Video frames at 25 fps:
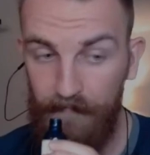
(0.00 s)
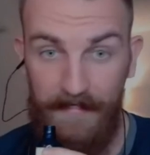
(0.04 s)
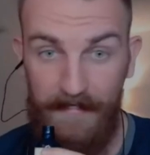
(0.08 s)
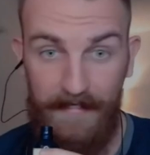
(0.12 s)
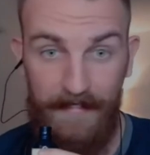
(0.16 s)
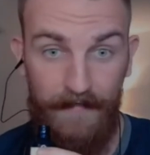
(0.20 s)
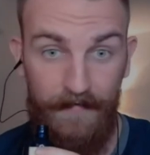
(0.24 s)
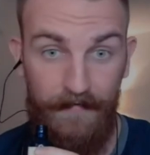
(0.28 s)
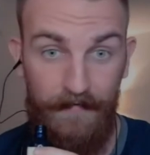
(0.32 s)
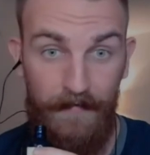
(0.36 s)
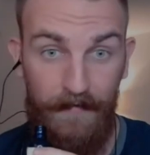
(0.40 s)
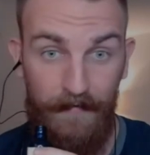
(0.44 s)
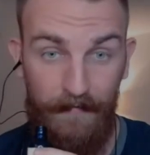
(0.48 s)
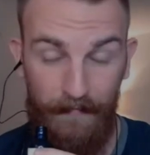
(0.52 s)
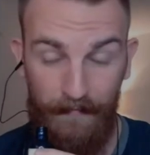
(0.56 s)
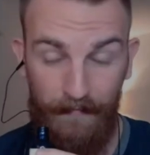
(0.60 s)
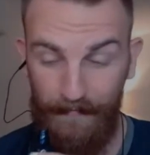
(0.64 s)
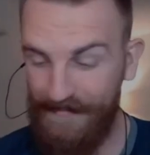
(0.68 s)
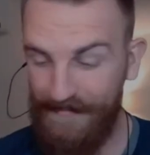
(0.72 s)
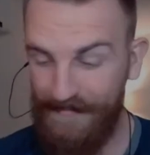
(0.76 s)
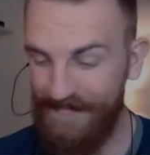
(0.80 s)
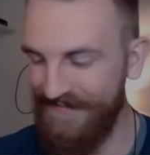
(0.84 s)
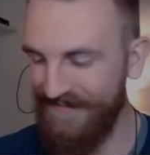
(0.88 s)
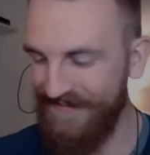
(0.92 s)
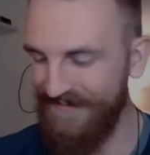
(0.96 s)
And it
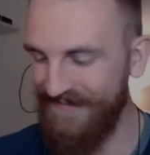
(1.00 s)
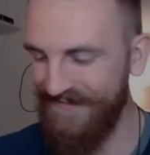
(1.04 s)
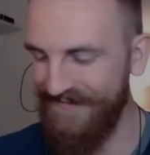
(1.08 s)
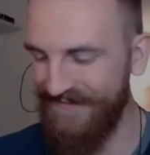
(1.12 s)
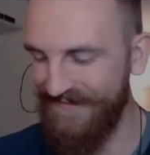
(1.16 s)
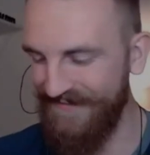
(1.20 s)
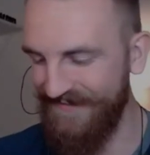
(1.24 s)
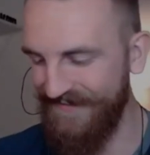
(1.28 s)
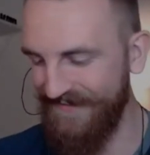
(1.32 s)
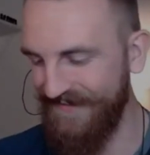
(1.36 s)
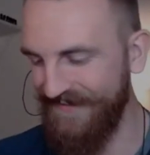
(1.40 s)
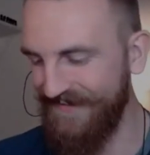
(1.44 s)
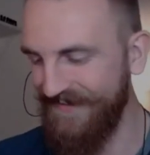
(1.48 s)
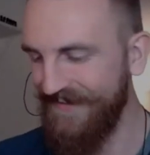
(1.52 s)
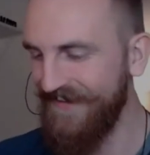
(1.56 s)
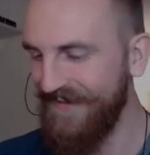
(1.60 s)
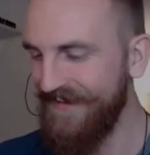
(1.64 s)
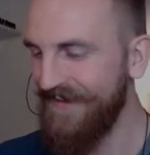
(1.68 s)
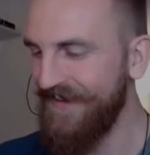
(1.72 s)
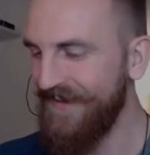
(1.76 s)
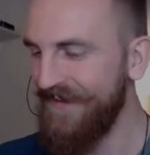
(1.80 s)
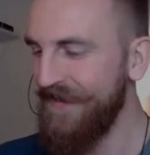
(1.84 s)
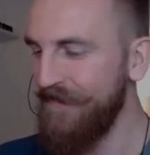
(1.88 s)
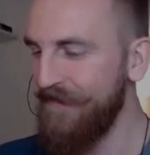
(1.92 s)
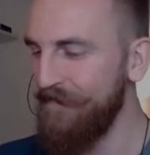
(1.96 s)
does.
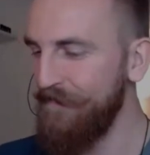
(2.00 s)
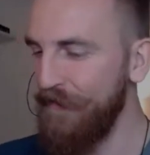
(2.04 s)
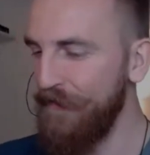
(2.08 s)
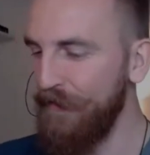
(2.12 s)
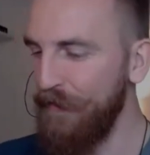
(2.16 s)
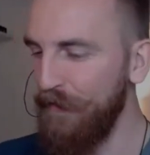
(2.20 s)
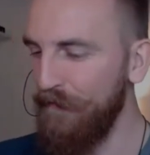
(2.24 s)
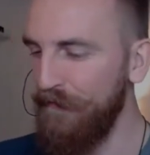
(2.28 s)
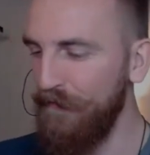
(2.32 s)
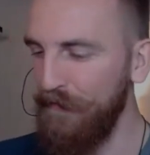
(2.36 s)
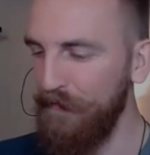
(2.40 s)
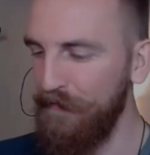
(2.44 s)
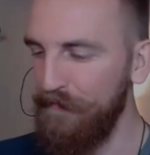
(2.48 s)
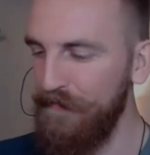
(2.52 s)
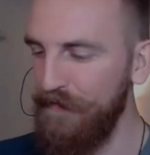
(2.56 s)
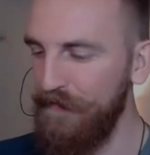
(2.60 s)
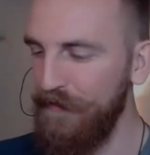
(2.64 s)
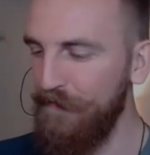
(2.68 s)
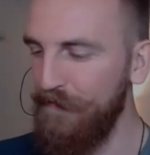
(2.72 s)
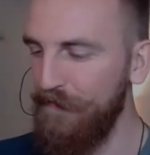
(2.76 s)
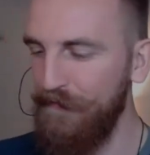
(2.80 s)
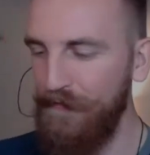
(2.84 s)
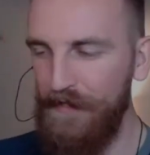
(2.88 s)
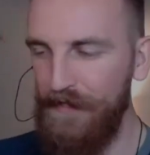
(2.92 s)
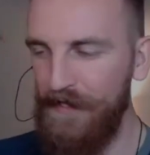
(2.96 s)
Beautiful,
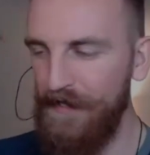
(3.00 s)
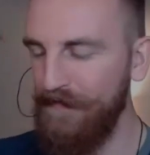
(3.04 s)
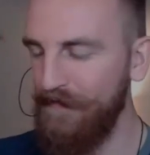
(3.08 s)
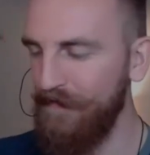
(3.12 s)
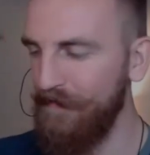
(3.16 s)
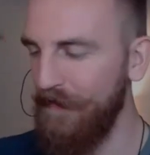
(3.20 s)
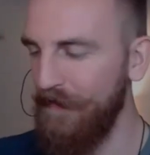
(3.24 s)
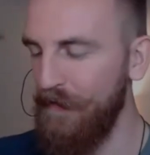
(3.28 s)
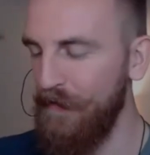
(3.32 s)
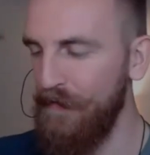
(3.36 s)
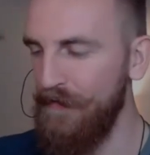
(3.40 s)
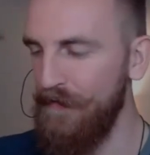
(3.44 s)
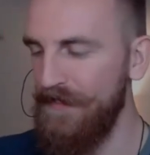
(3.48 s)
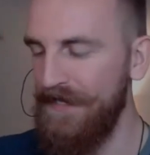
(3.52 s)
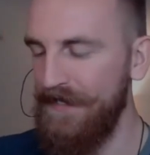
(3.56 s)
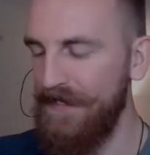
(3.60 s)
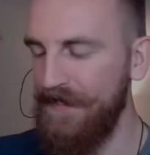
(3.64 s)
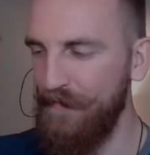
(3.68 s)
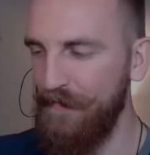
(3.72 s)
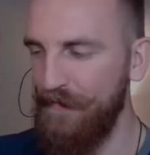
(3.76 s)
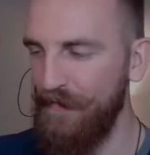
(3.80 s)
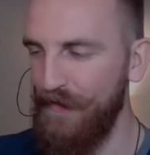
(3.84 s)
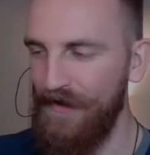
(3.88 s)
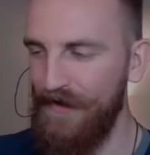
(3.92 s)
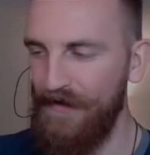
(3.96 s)
beautiful. That. Oh, yeah,
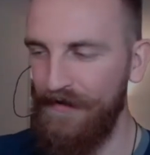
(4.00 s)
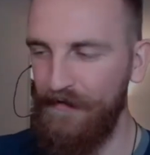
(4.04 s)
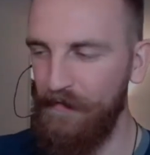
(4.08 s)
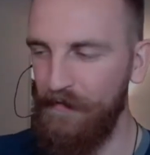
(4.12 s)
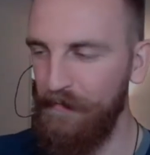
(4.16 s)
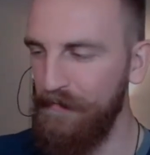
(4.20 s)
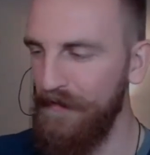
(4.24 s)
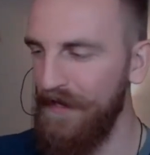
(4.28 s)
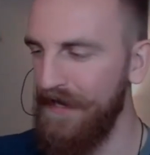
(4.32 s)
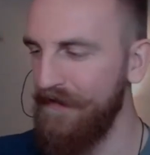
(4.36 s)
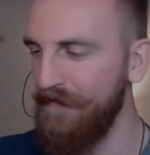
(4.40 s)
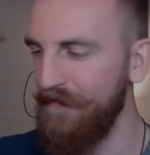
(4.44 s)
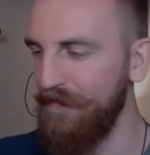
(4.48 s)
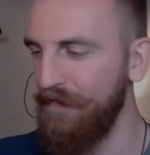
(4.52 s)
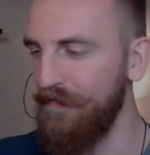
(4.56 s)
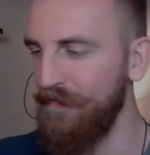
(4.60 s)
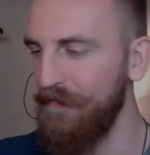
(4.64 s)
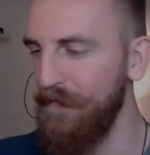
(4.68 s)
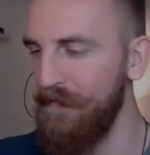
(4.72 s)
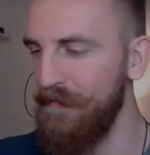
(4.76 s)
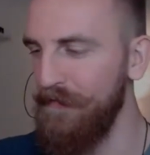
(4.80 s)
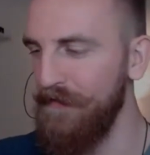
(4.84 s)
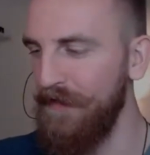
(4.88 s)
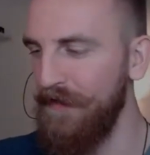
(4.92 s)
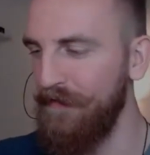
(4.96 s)
the Moroccan spice is
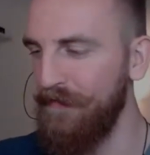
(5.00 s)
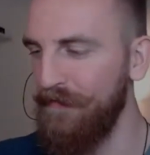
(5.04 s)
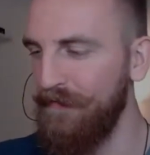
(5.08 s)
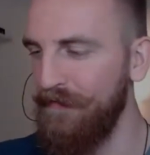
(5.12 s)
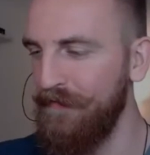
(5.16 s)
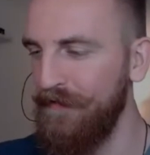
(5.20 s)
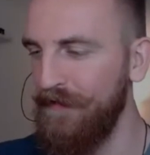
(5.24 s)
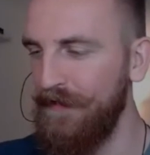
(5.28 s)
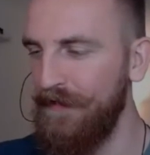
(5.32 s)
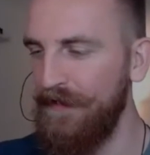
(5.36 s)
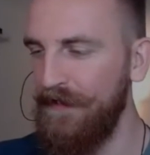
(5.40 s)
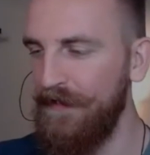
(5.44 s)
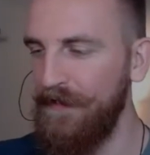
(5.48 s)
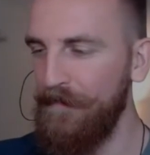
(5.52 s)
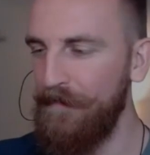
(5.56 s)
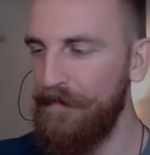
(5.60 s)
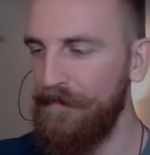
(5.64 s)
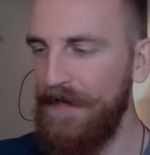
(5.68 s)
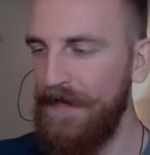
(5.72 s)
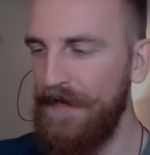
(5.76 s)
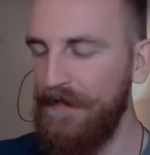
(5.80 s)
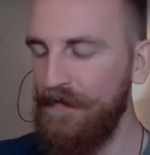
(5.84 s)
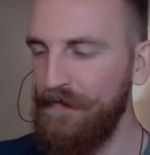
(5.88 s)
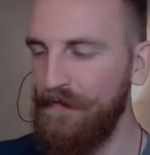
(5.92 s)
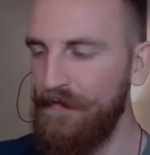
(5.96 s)
so nice.
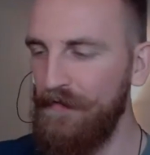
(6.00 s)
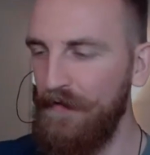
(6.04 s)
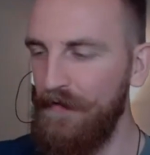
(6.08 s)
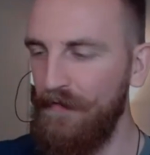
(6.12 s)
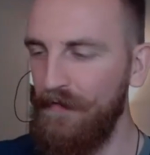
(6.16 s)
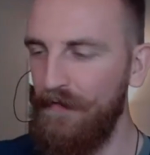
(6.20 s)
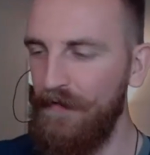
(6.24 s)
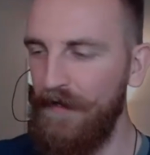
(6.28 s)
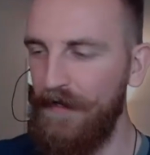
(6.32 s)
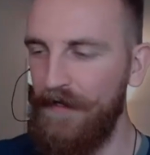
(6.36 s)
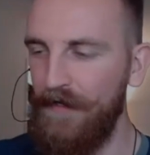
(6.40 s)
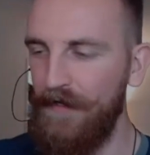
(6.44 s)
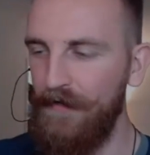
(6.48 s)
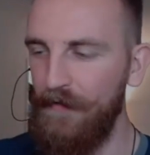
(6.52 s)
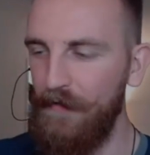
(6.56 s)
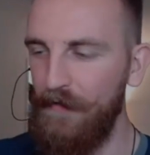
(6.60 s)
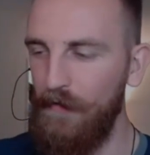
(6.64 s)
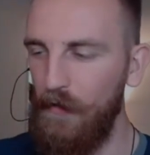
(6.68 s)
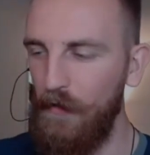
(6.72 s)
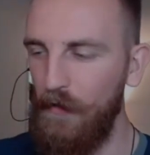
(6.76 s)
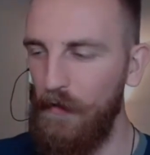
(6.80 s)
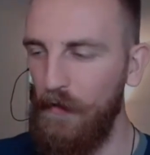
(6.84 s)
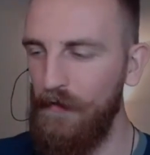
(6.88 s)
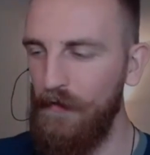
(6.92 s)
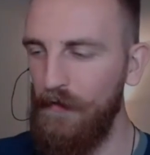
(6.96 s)
That is just like an
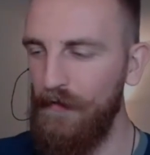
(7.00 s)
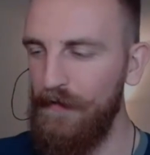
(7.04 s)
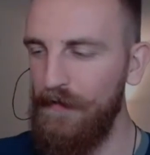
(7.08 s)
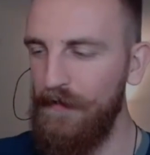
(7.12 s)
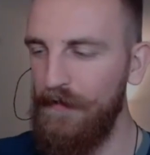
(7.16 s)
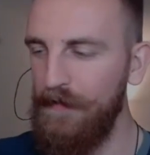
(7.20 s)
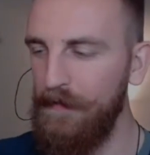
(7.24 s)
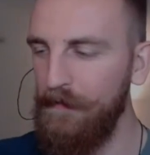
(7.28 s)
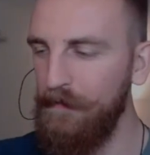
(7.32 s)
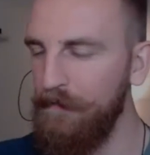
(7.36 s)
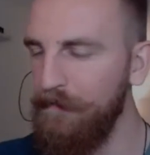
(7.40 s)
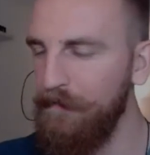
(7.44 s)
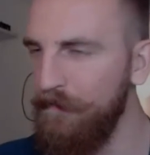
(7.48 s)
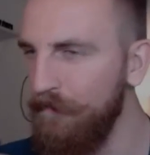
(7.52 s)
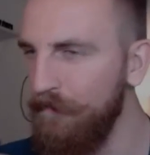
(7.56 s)
earthly